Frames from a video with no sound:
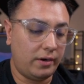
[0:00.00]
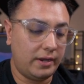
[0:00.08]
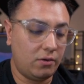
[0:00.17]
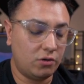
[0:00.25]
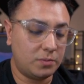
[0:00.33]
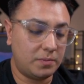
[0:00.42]

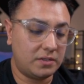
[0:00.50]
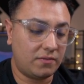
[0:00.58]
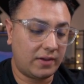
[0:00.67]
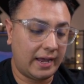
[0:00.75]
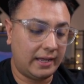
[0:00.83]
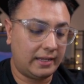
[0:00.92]

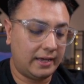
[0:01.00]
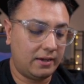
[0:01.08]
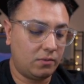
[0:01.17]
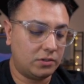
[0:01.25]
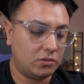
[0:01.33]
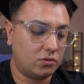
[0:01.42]
hero-specific ally,
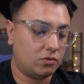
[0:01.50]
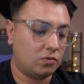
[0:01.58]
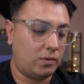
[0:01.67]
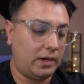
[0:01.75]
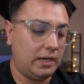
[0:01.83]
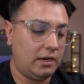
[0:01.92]
which is also
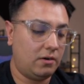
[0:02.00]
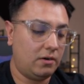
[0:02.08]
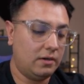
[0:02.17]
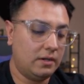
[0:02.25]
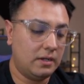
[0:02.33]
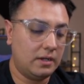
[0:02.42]
right here.